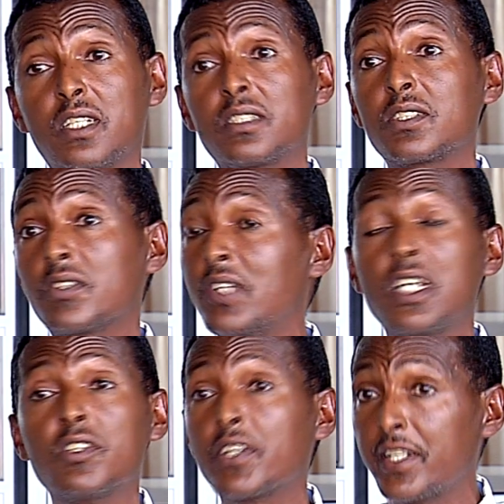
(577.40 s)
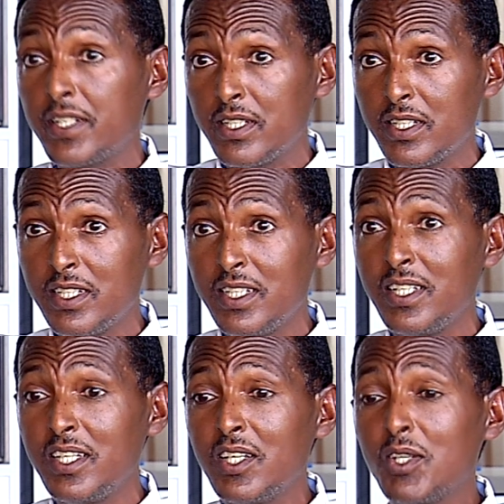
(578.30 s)
hectares of land already,
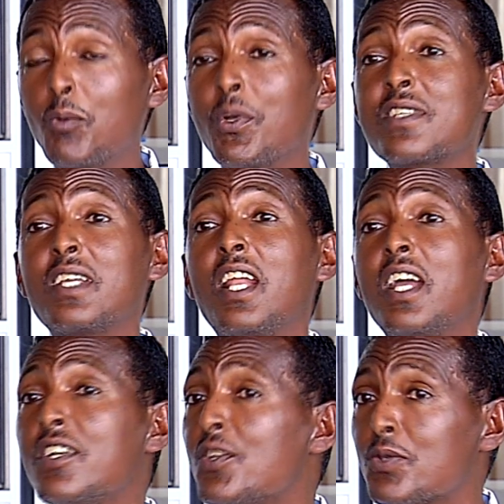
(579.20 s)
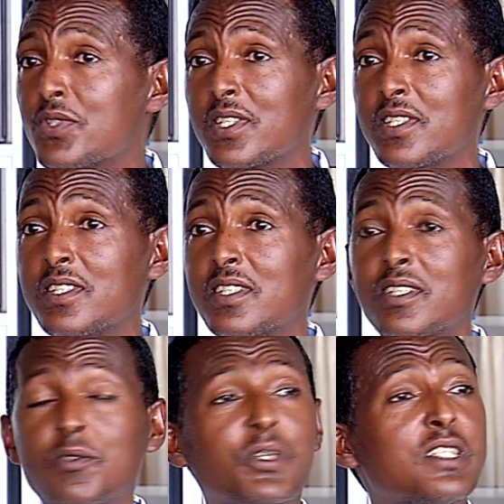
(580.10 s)
with the land uses,
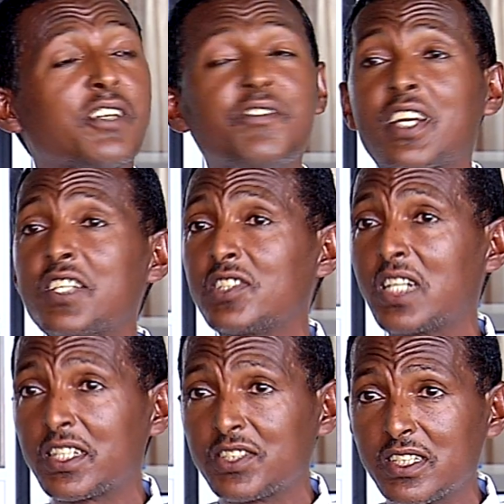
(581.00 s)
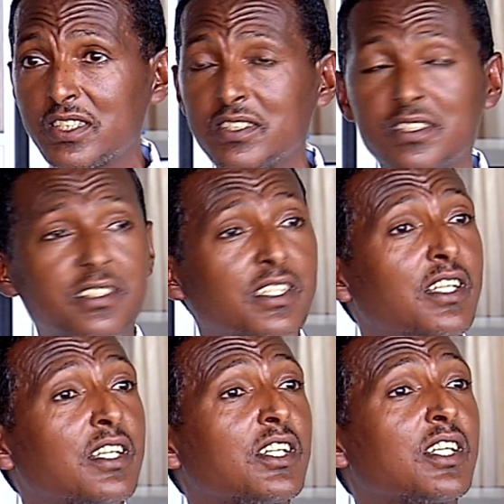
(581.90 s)
with the infrastructures,
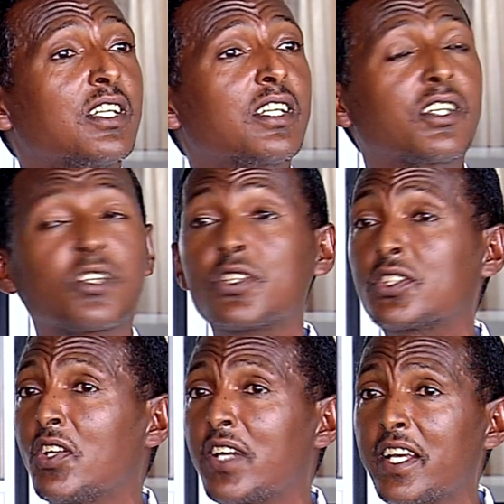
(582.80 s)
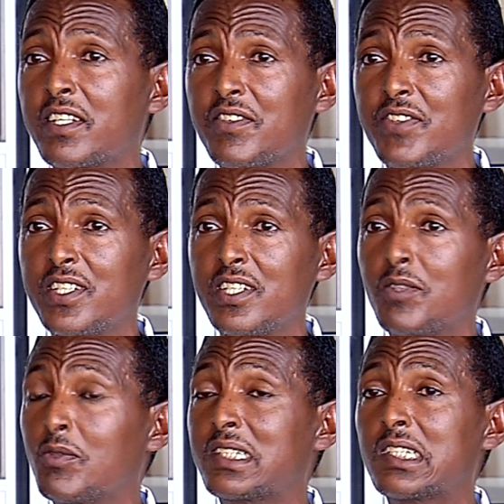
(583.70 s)
the roads connectivity,
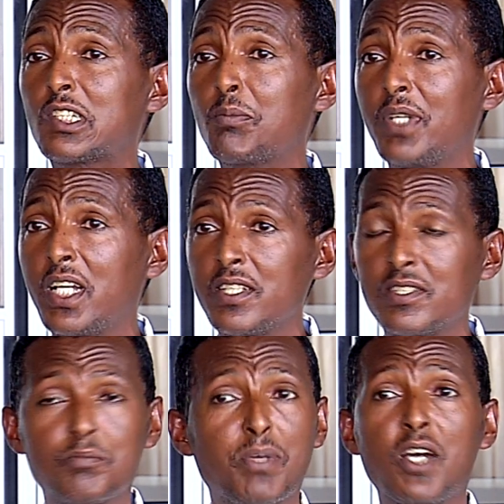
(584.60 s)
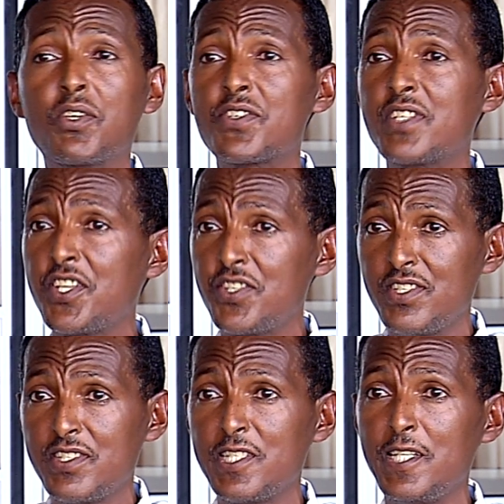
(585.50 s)
water supplies, power
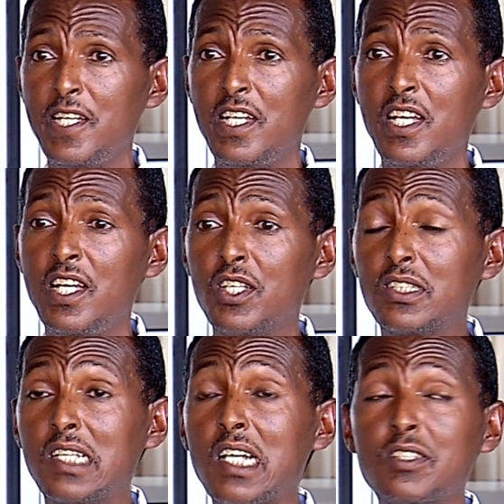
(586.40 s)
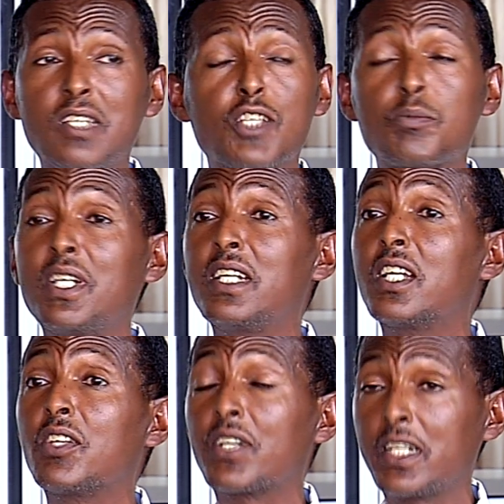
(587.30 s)
stations. That has been
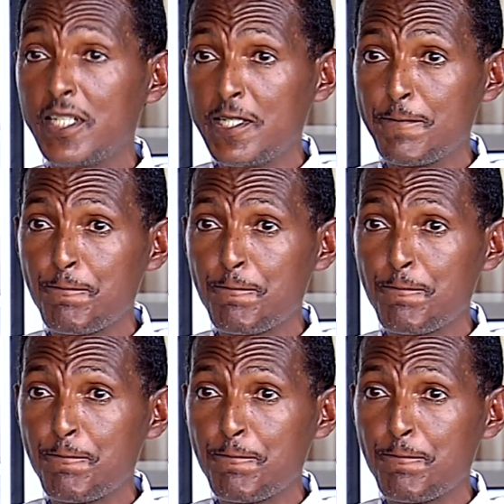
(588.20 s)
done already.